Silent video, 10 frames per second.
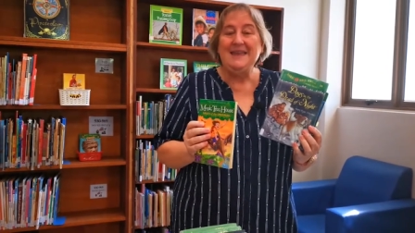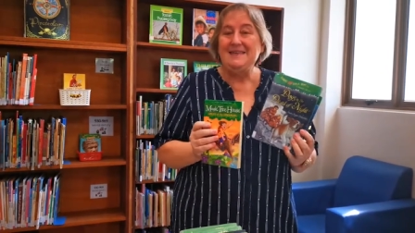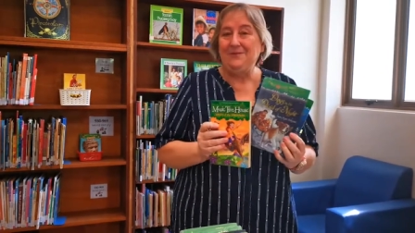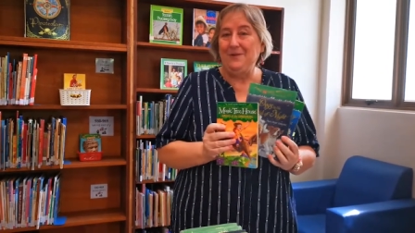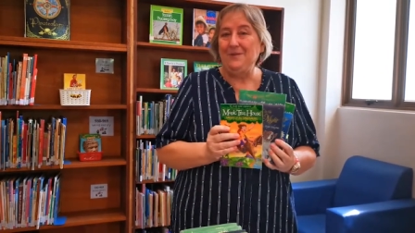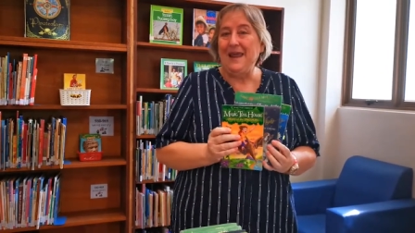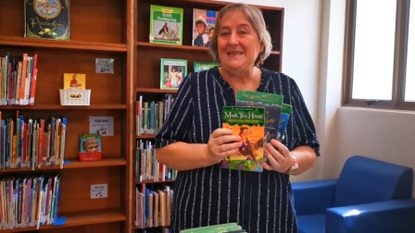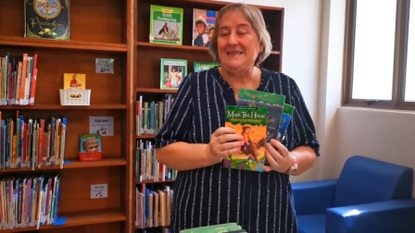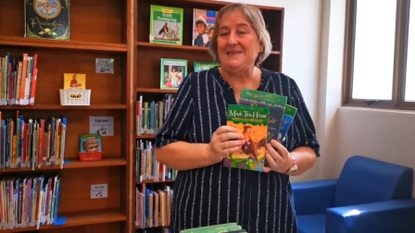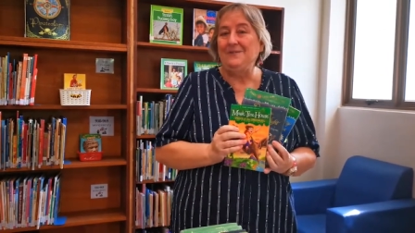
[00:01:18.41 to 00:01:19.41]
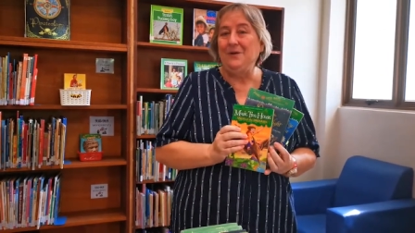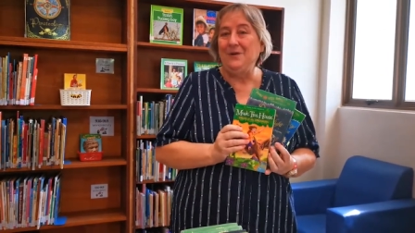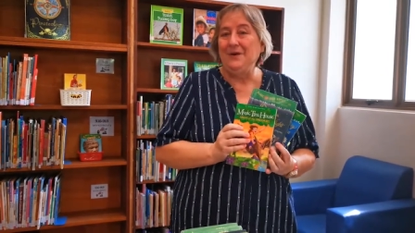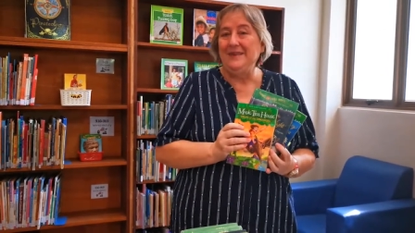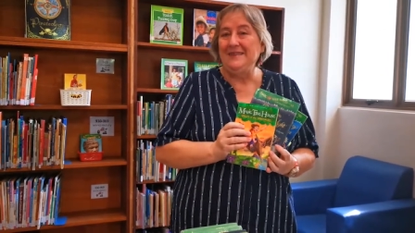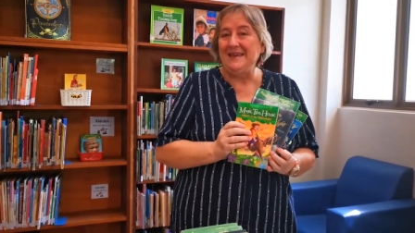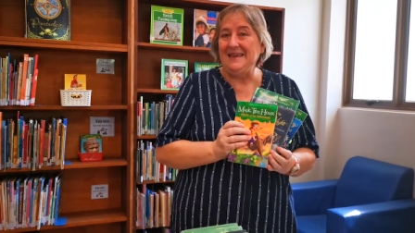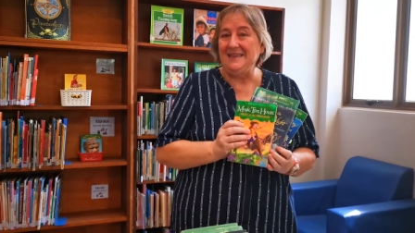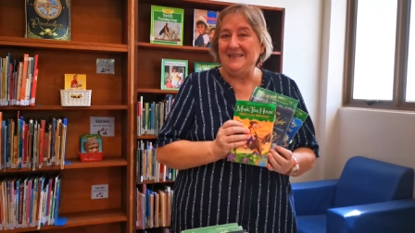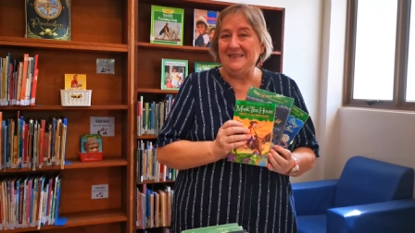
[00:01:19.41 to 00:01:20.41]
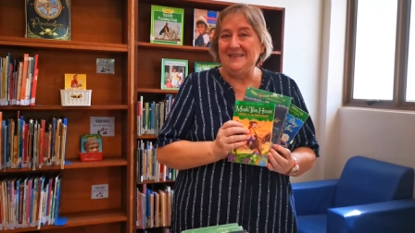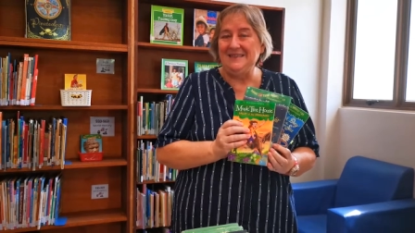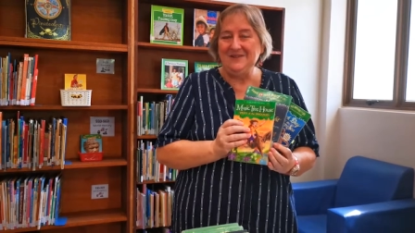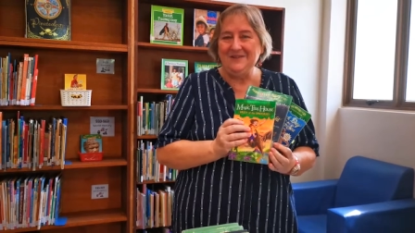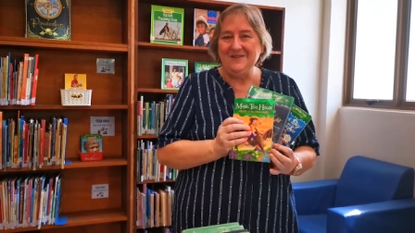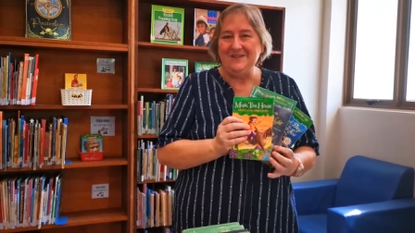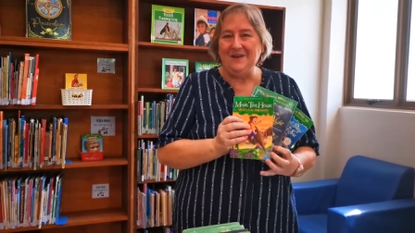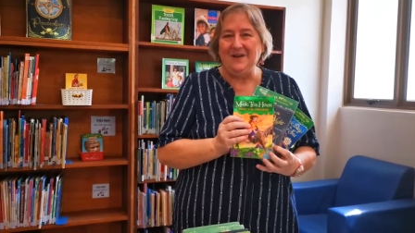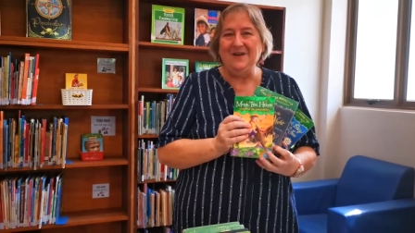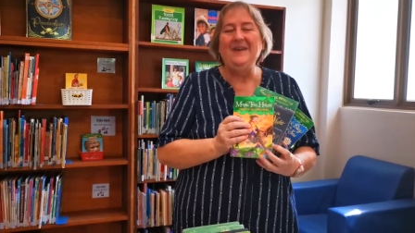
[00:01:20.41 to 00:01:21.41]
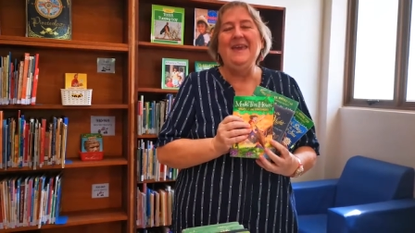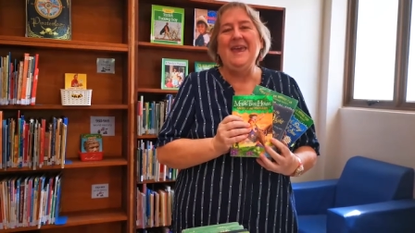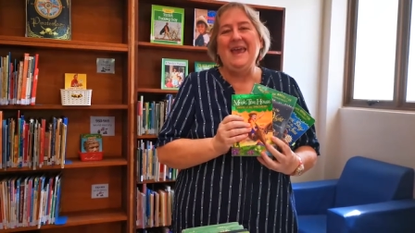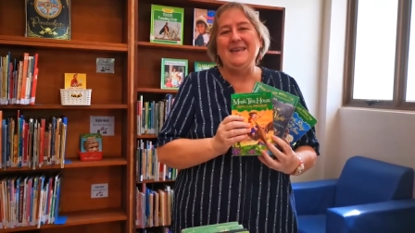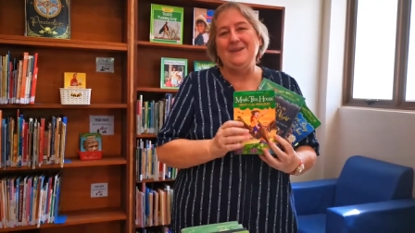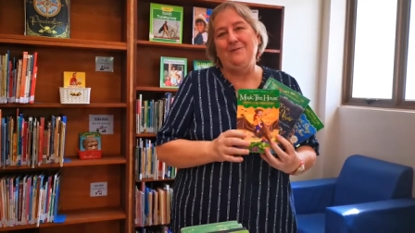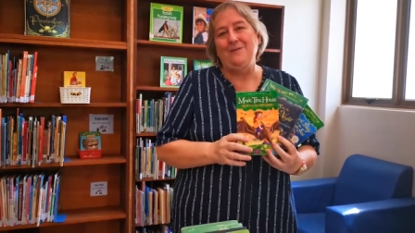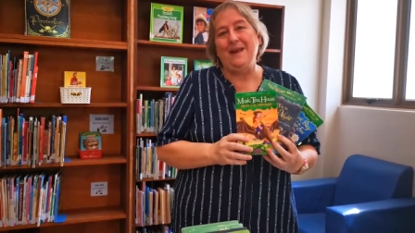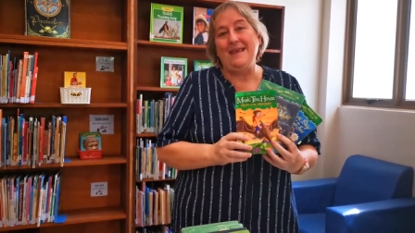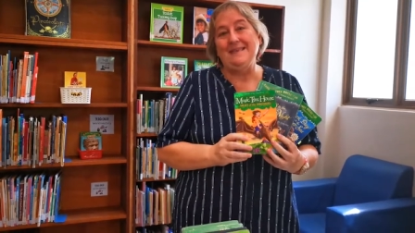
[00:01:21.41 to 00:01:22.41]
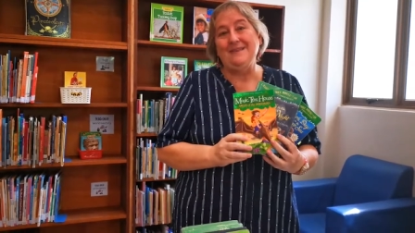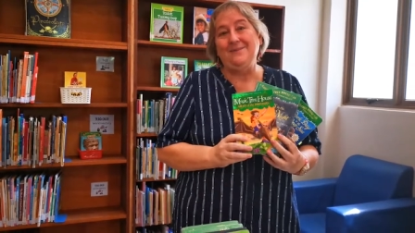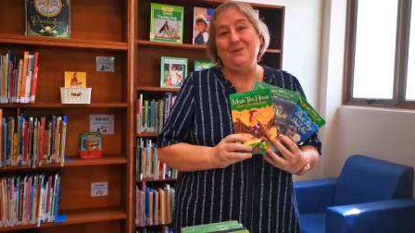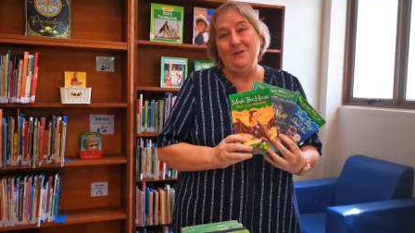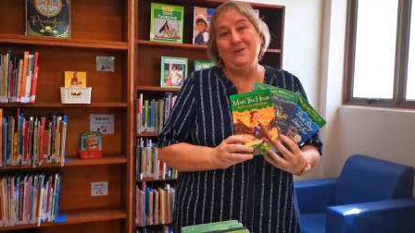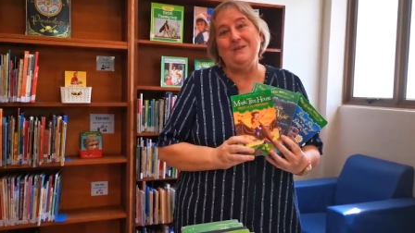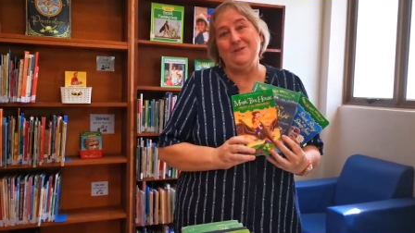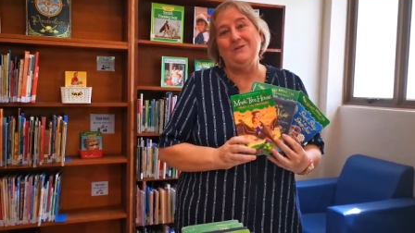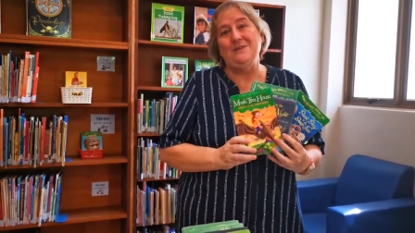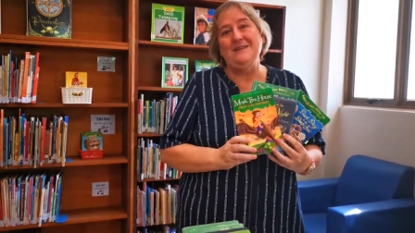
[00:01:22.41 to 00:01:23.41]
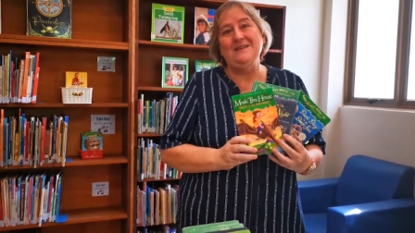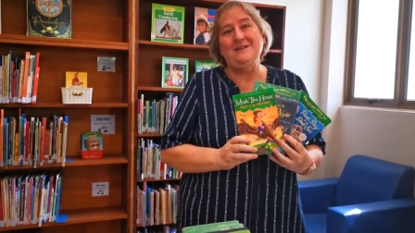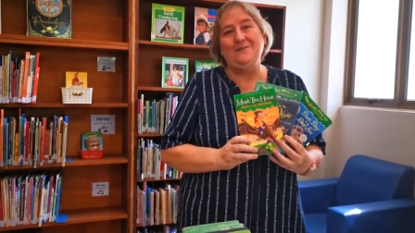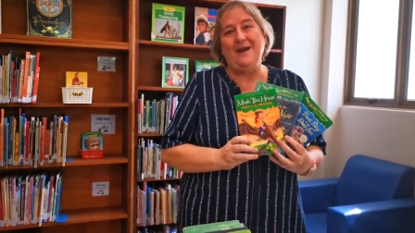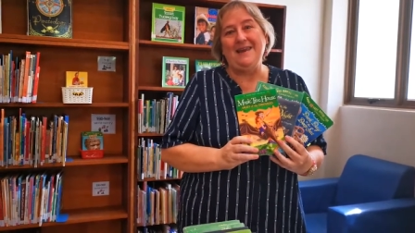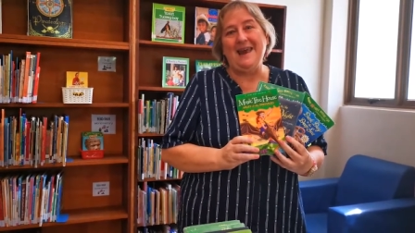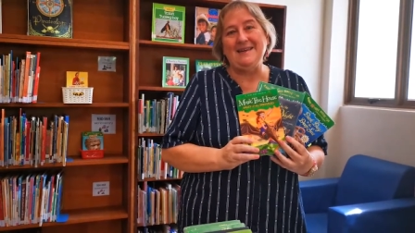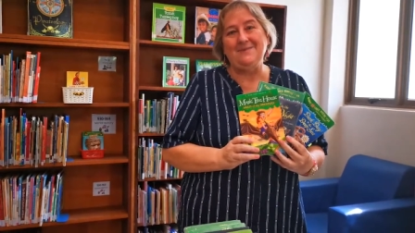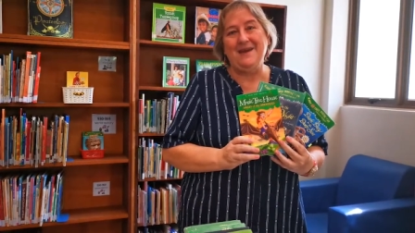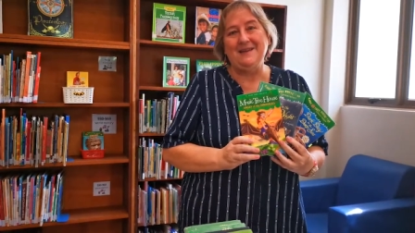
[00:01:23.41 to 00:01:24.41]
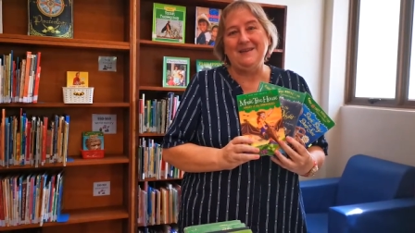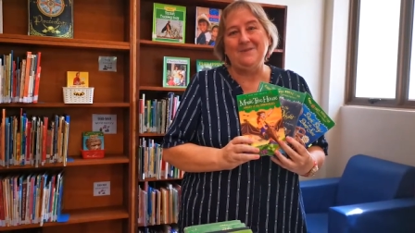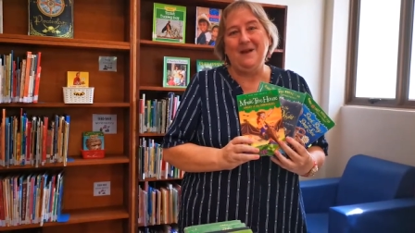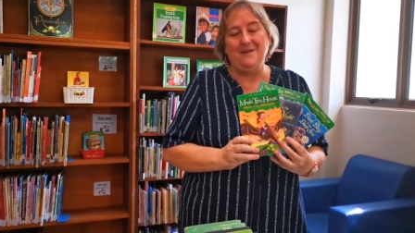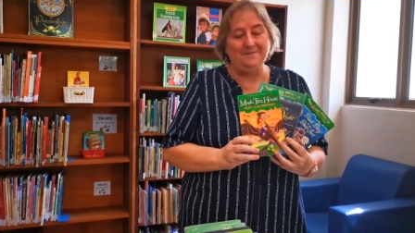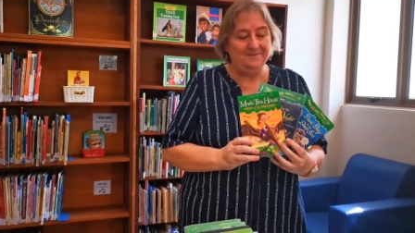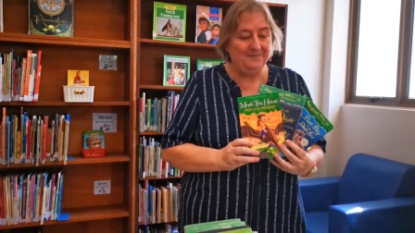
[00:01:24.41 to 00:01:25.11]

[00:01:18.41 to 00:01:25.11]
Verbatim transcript: different places for the children to go, and different places for your children to find out about as well.